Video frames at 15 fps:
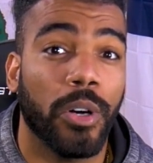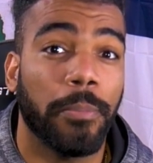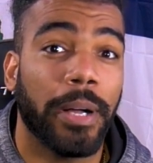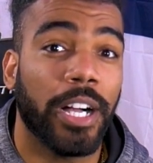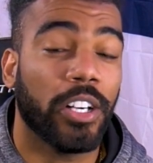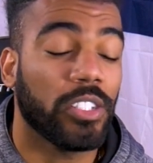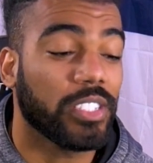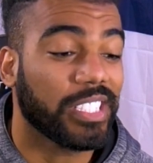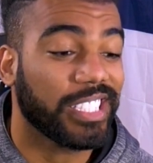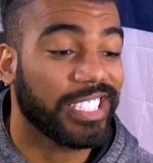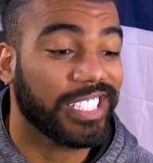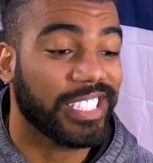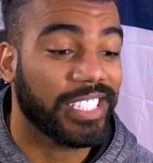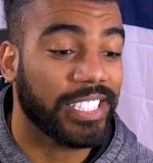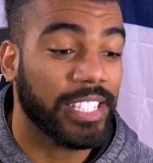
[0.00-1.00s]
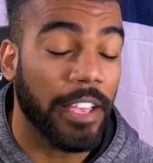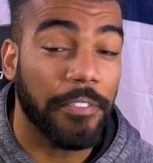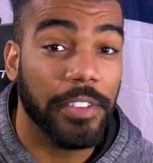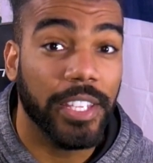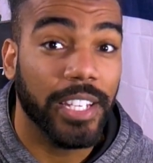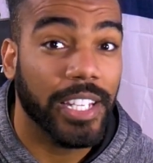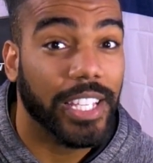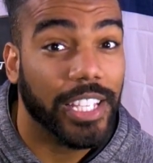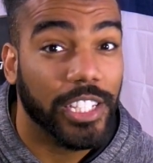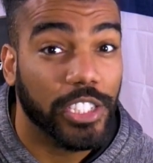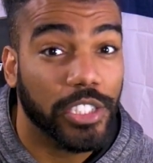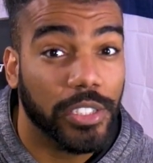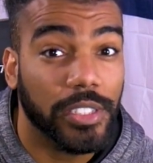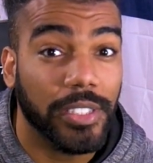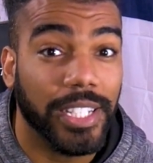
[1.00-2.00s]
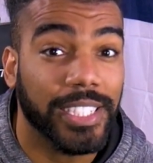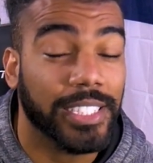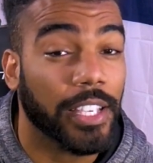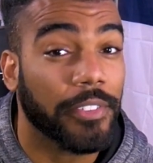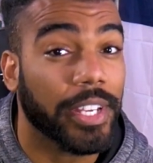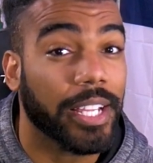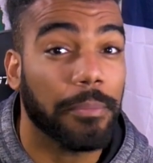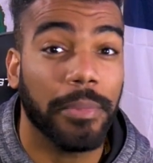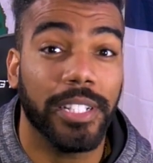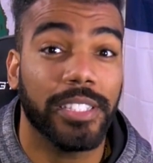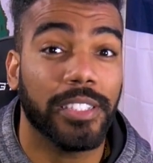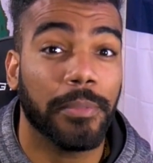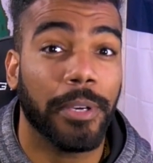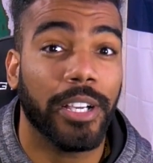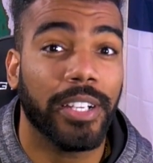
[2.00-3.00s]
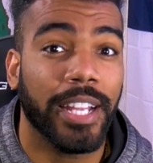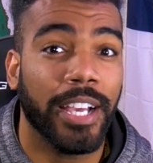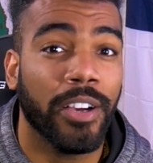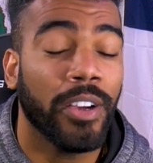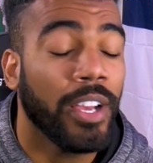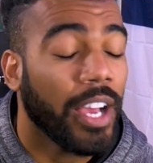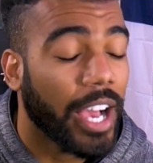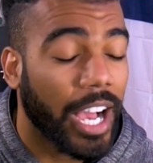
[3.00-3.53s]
about seven, eight months about now,